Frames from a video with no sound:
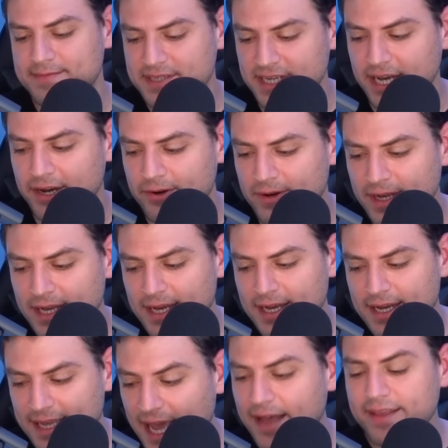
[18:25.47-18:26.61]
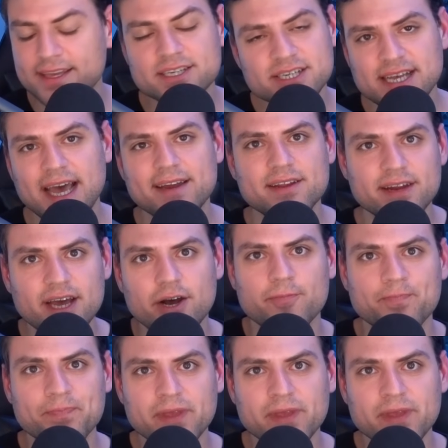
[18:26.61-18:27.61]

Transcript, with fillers: So, yeah, you just had to know.